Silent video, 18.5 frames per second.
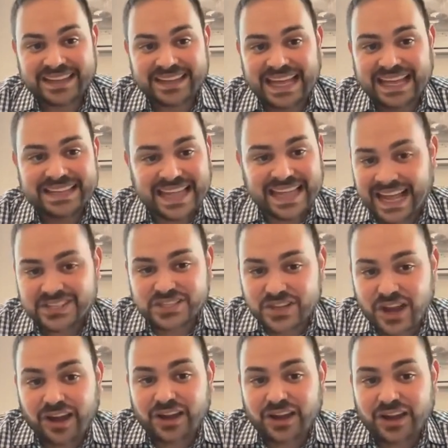That's
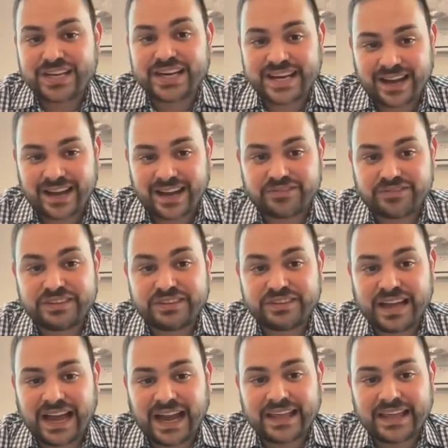not good enough.
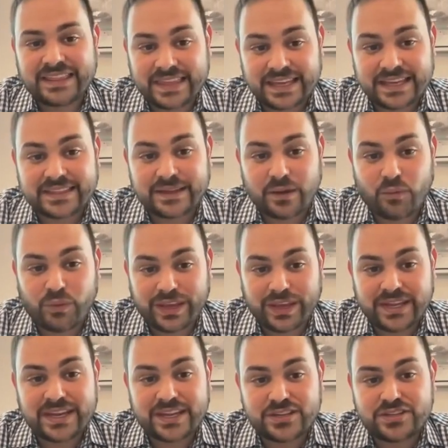I think that
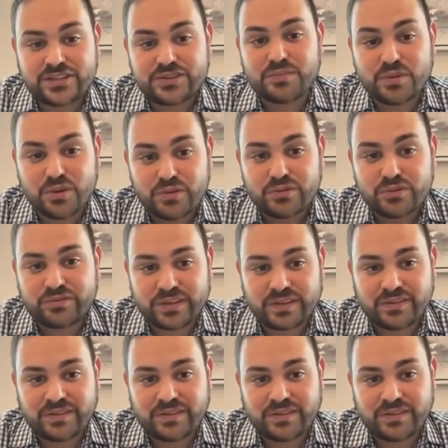we need to move